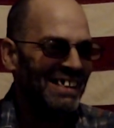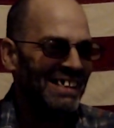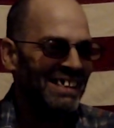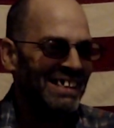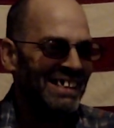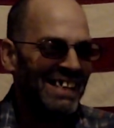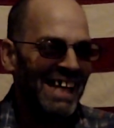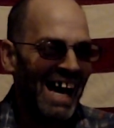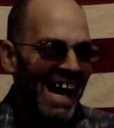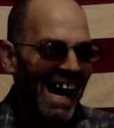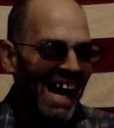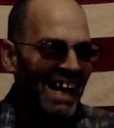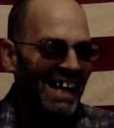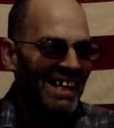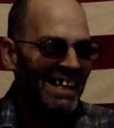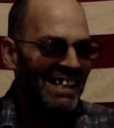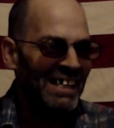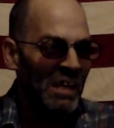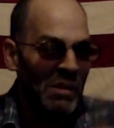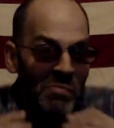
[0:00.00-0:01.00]
Yeah,
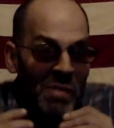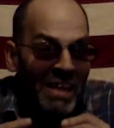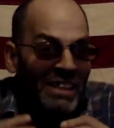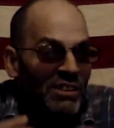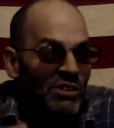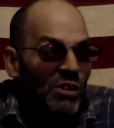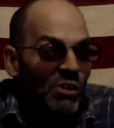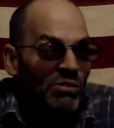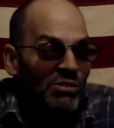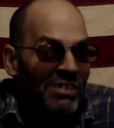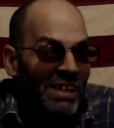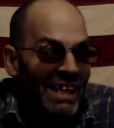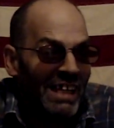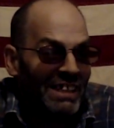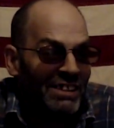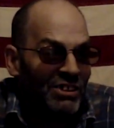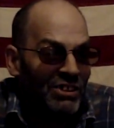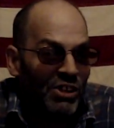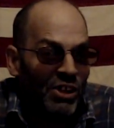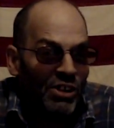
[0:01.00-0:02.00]
it makes no
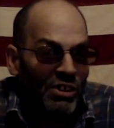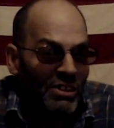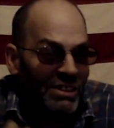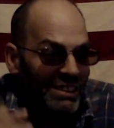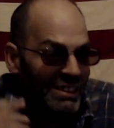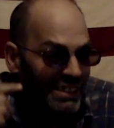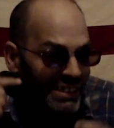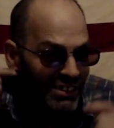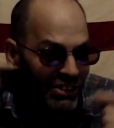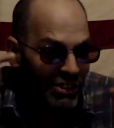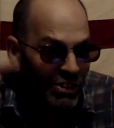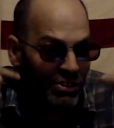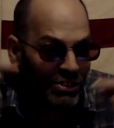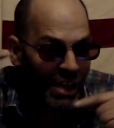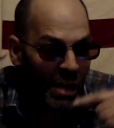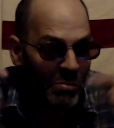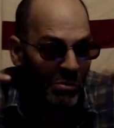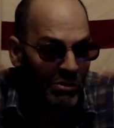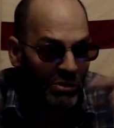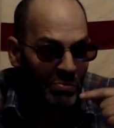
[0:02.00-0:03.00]
sense. You're
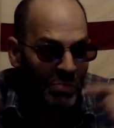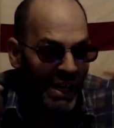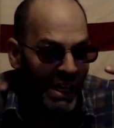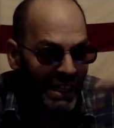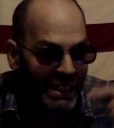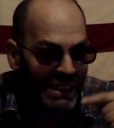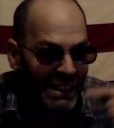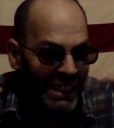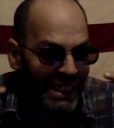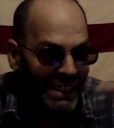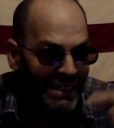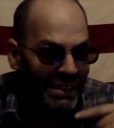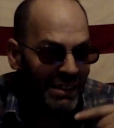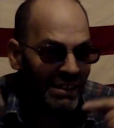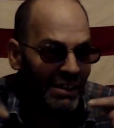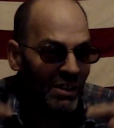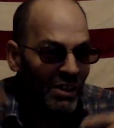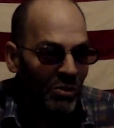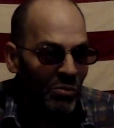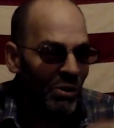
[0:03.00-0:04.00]
double speaking.
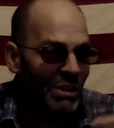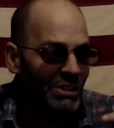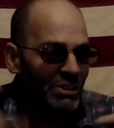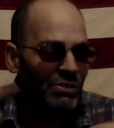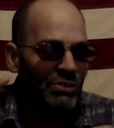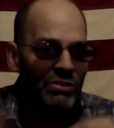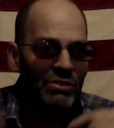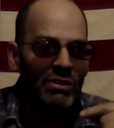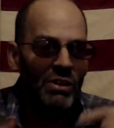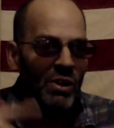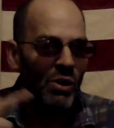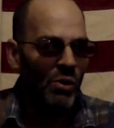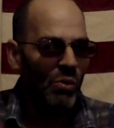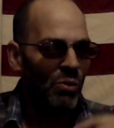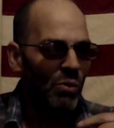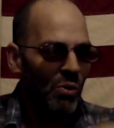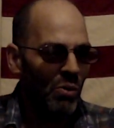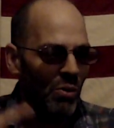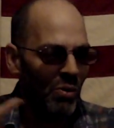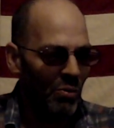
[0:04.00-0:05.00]
Once you
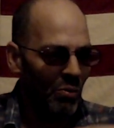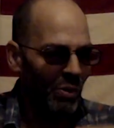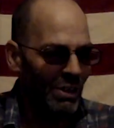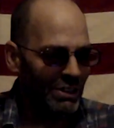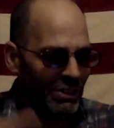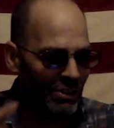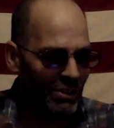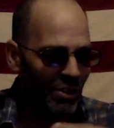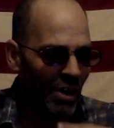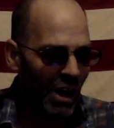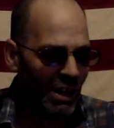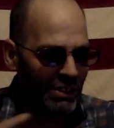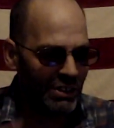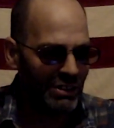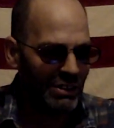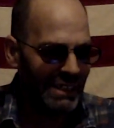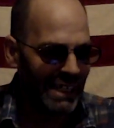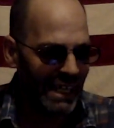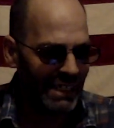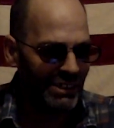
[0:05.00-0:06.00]

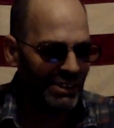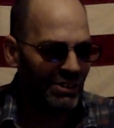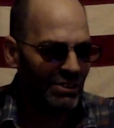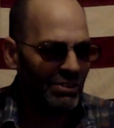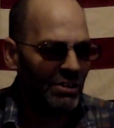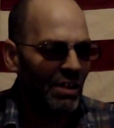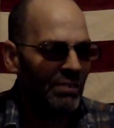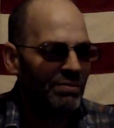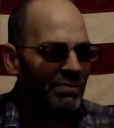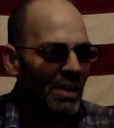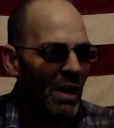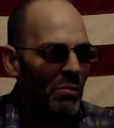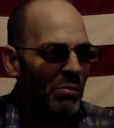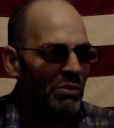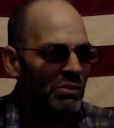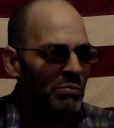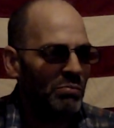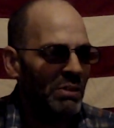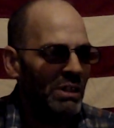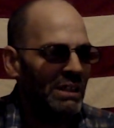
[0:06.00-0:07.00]
catch yourself double
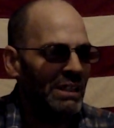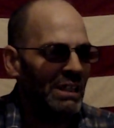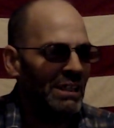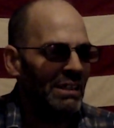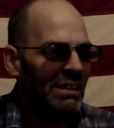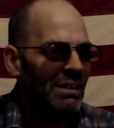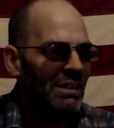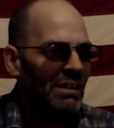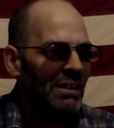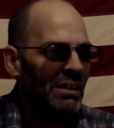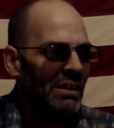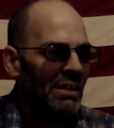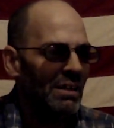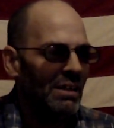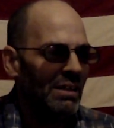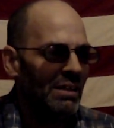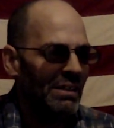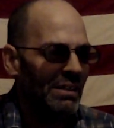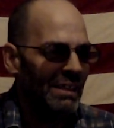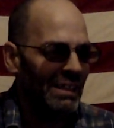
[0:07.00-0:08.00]
speaking,
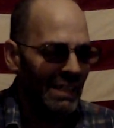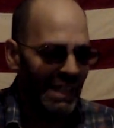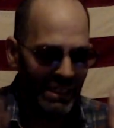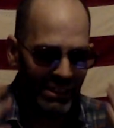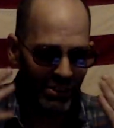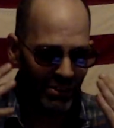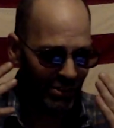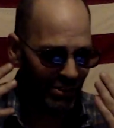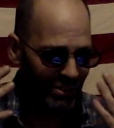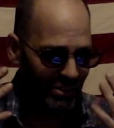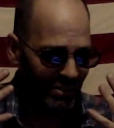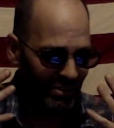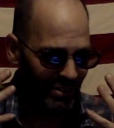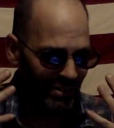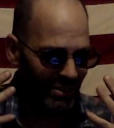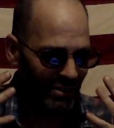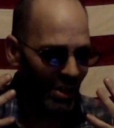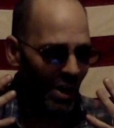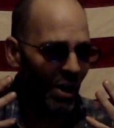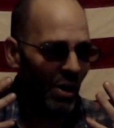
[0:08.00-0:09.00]
you should
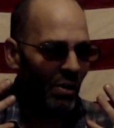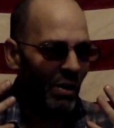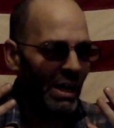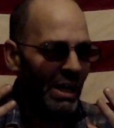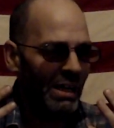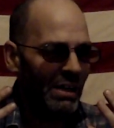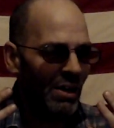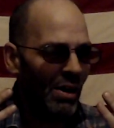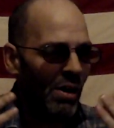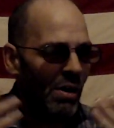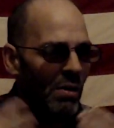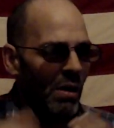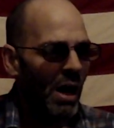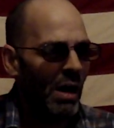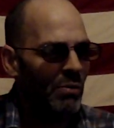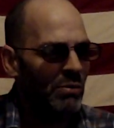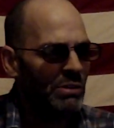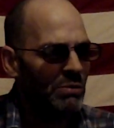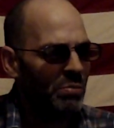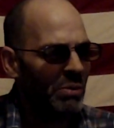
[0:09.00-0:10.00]
know. Hey, I
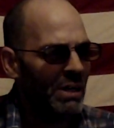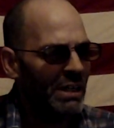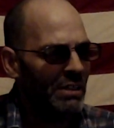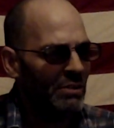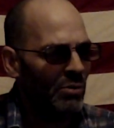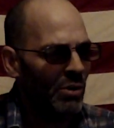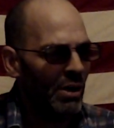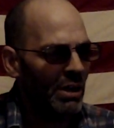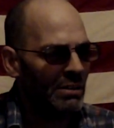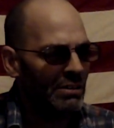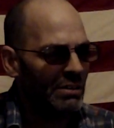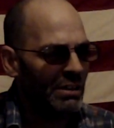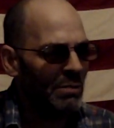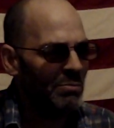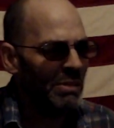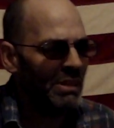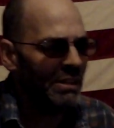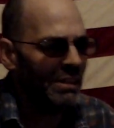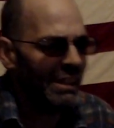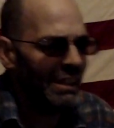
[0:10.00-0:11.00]
was brainwashed. Let
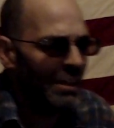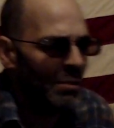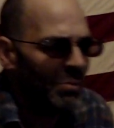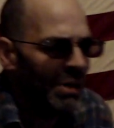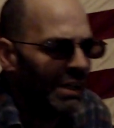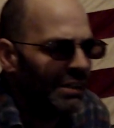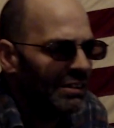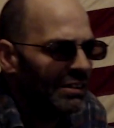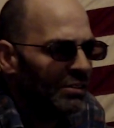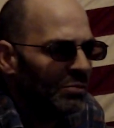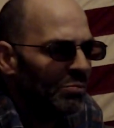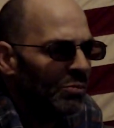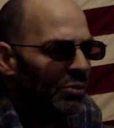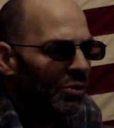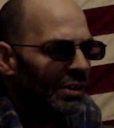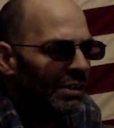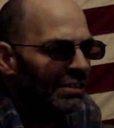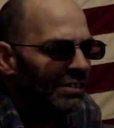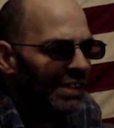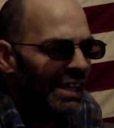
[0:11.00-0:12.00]
me think about this more
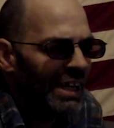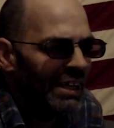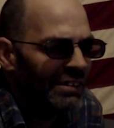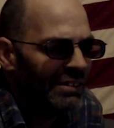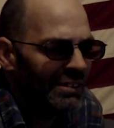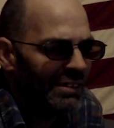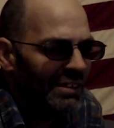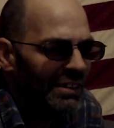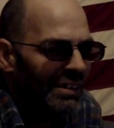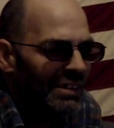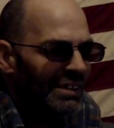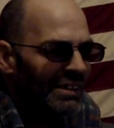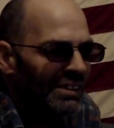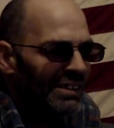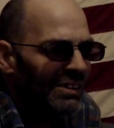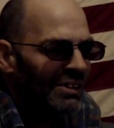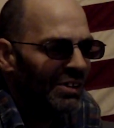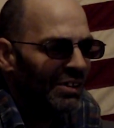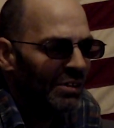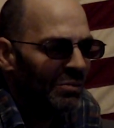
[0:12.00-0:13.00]
intent. You
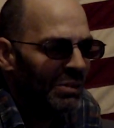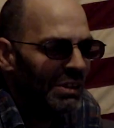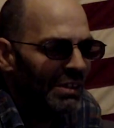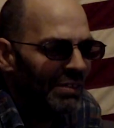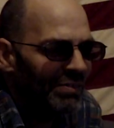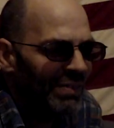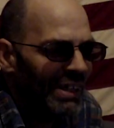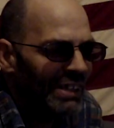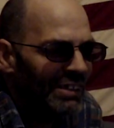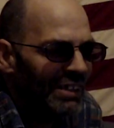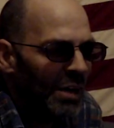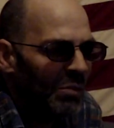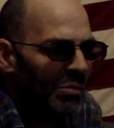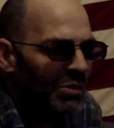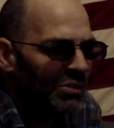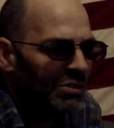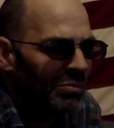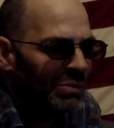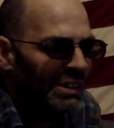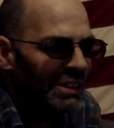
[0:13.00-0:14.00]
know what I mean? If I double
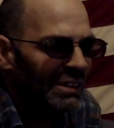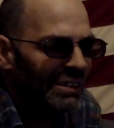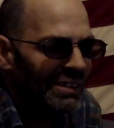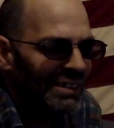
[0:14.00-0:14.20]
speak.